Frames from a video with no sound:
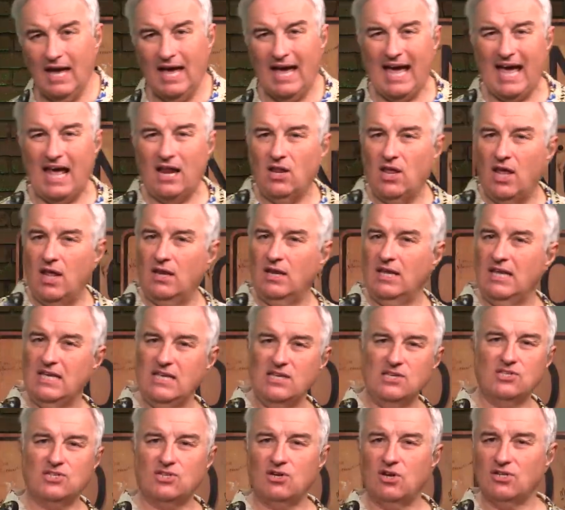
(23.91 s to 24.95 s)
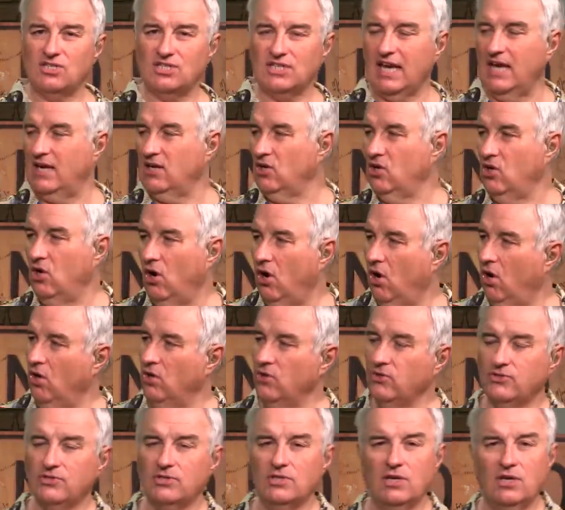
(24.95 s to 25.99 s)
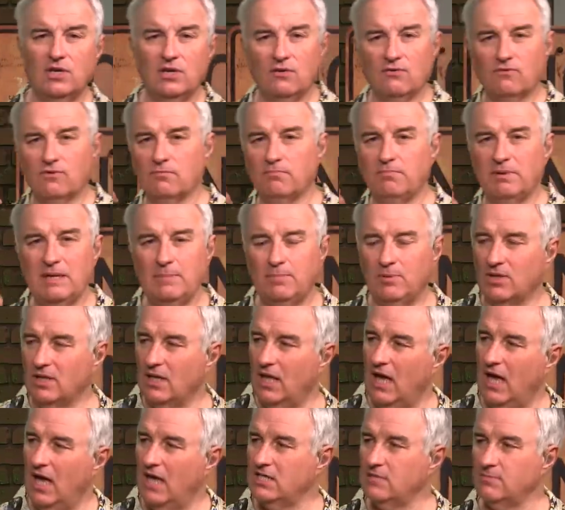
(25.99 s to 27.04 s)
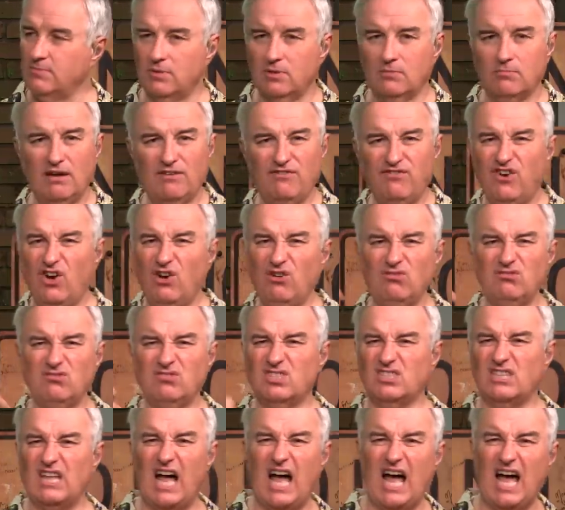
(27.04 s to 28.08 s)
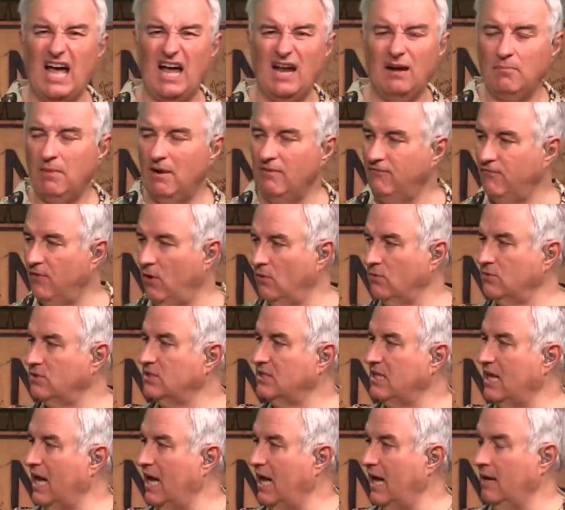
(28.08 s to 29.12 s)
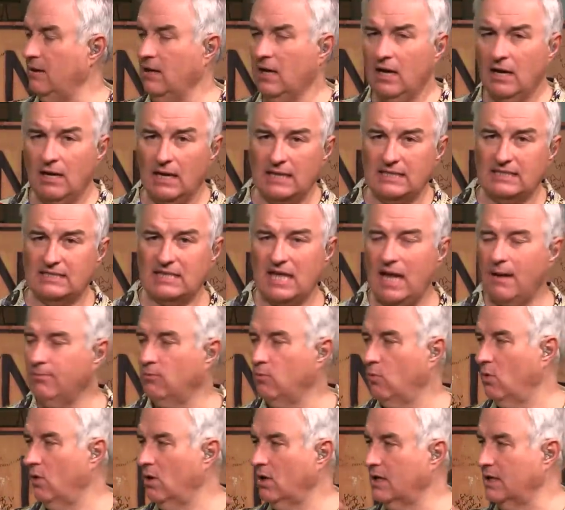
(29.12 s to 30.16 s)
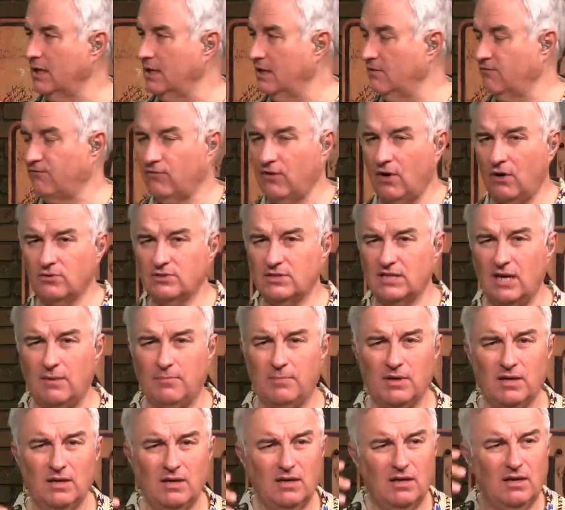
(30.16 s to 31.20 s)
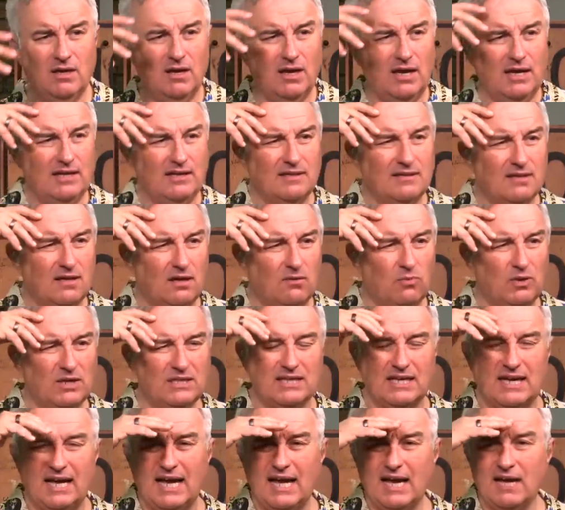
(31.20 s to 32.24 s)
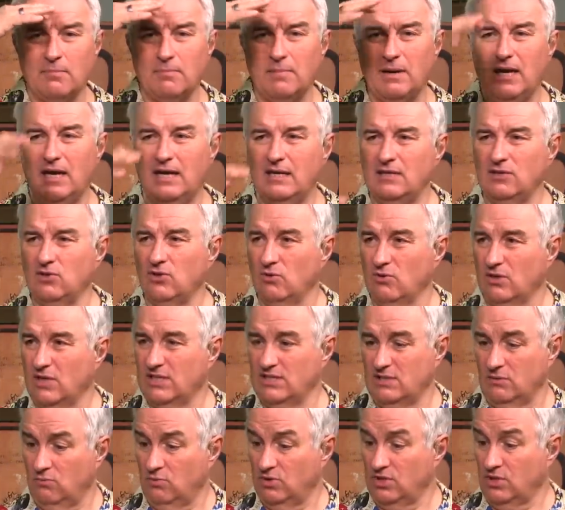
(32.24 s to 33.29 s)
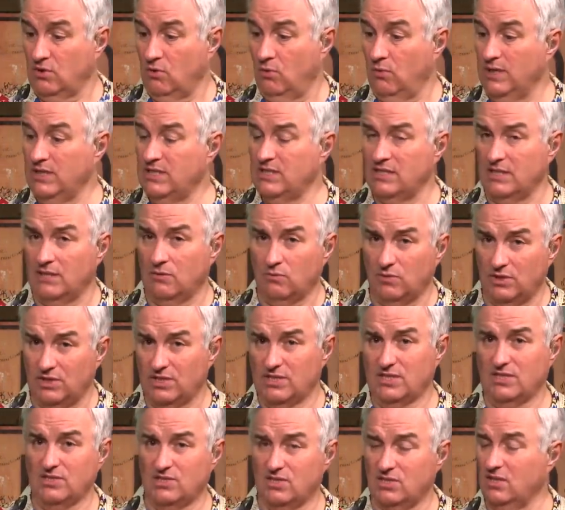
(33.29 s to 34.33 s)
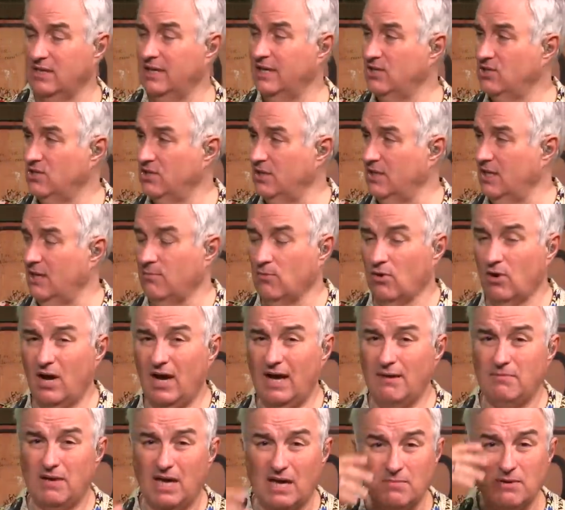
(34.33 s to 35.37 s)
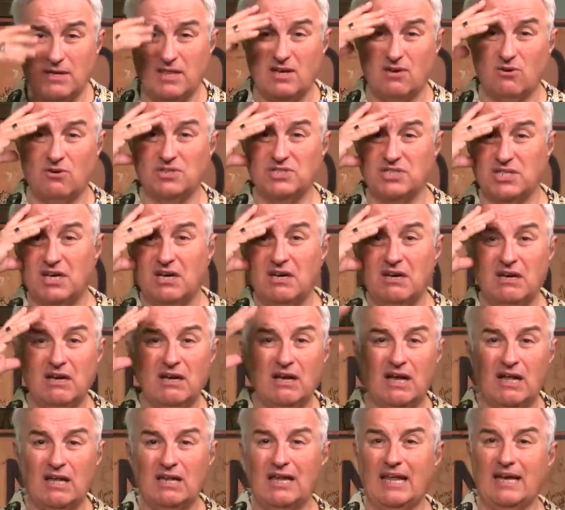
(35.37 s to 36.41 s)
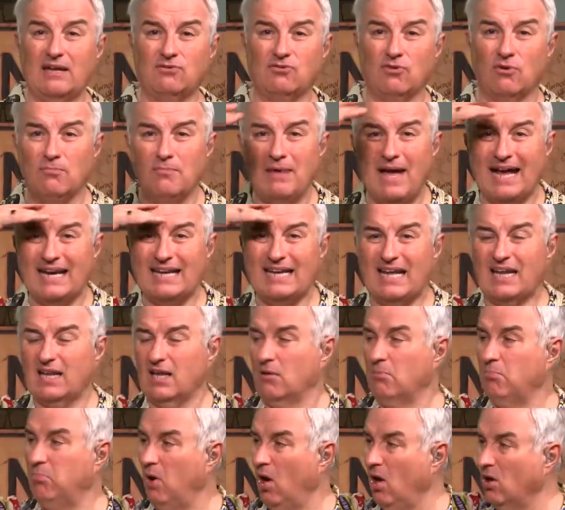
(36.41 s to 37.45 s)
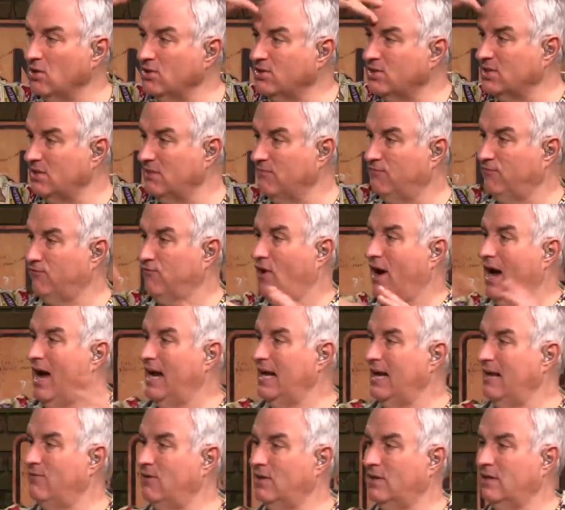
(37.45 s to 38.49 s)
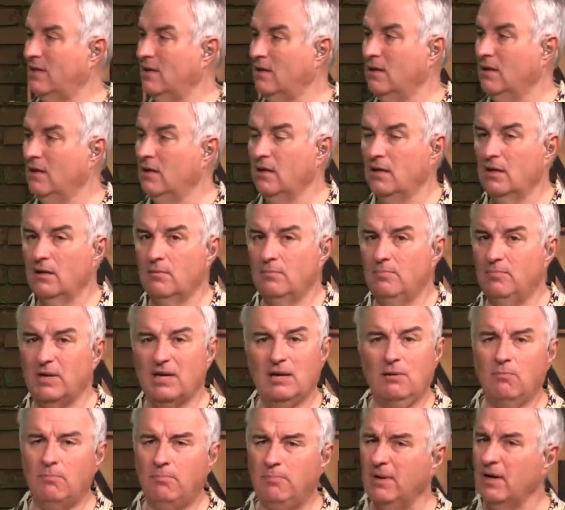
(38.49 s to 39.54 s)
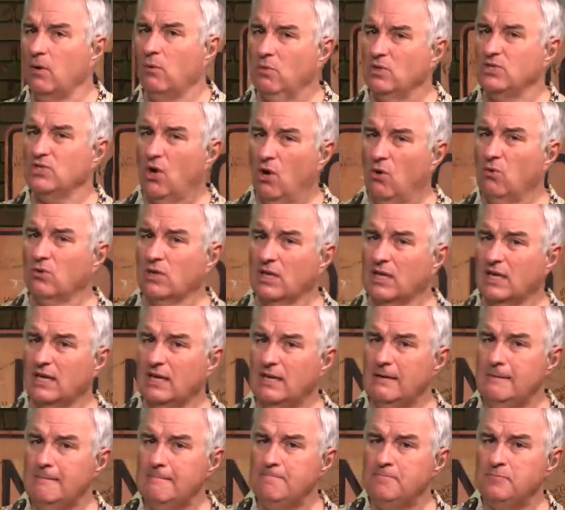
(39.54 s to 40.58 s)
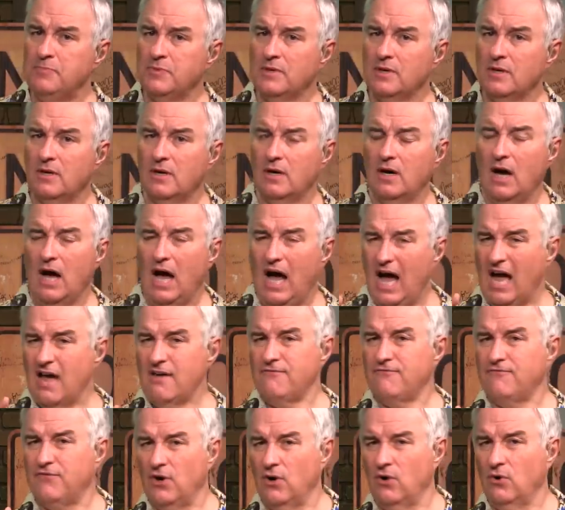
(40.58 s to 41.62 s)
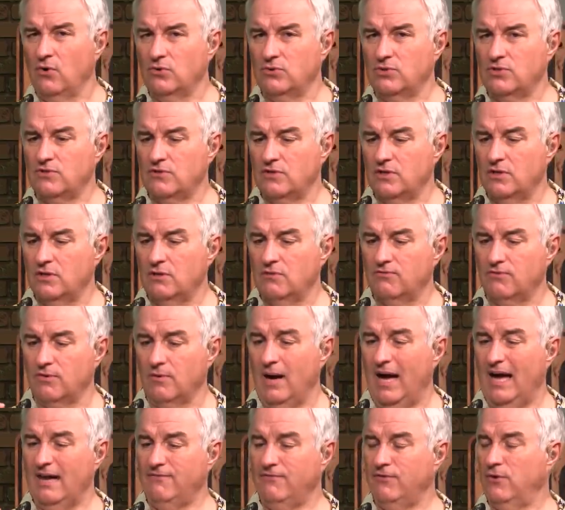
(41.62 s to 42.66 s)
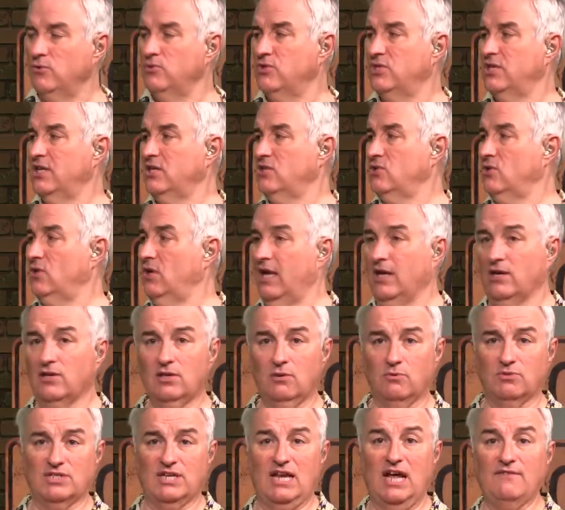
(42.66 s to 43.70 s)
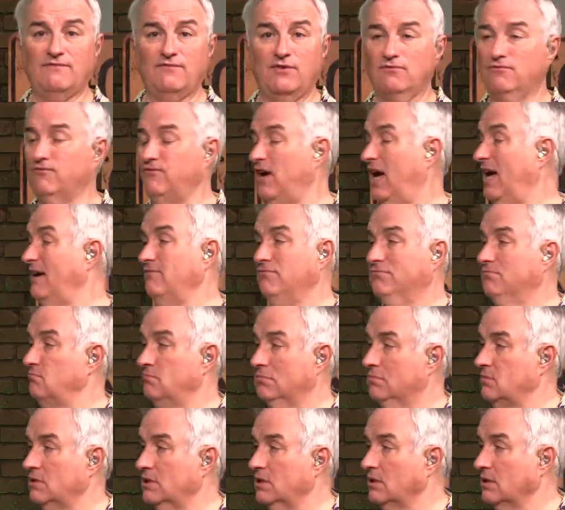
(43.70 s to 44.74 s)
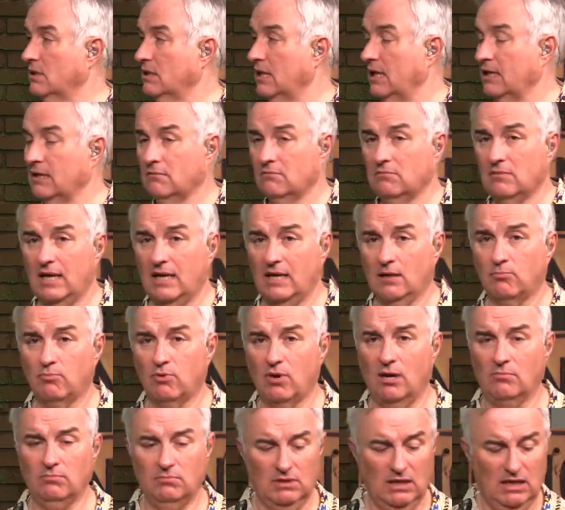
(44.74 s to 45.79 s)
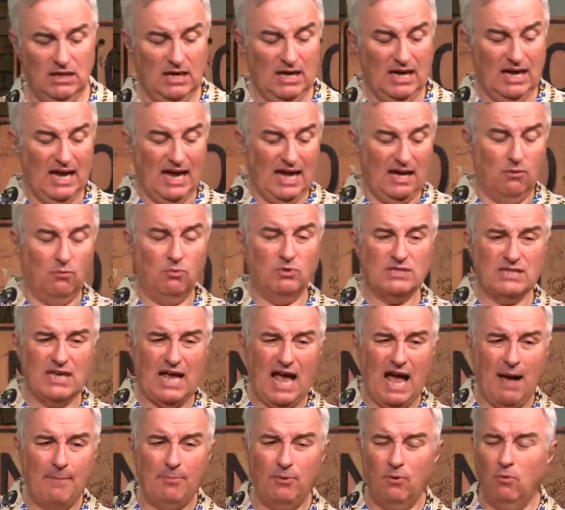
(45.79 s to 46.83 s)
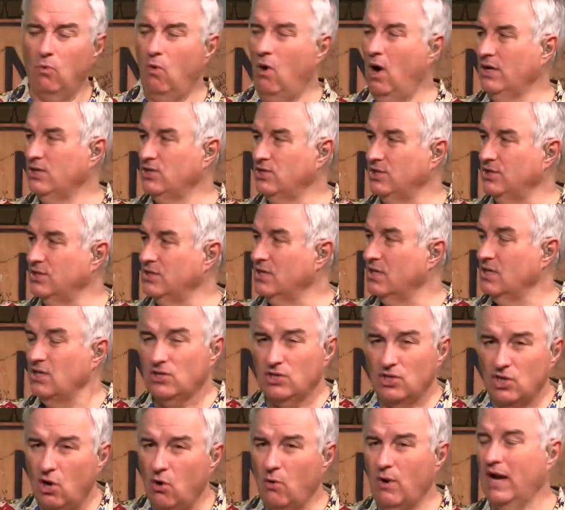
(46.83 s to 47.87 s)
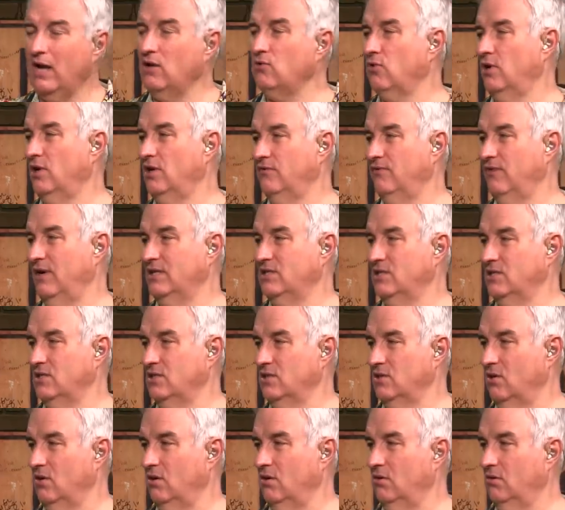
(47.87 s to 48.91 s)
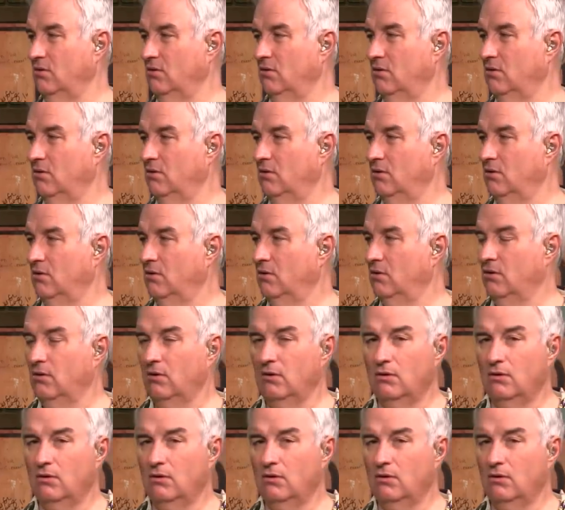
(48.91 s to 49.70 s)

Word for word: And then he starts getting calls from people in the hospital, my phone's died. My phone's died. It stopped working. It froze up. And he thought, what the heck? You know, because it was coincident with his installation of the MRI. Maybe there was an electromagnetic pulse that fried everything. Right. But it, but it was only iPhones from iPhone 6 or later. There was an iPhone 5, didn't get any problem. And it was Apple Watches, no Android devices at all. Huh.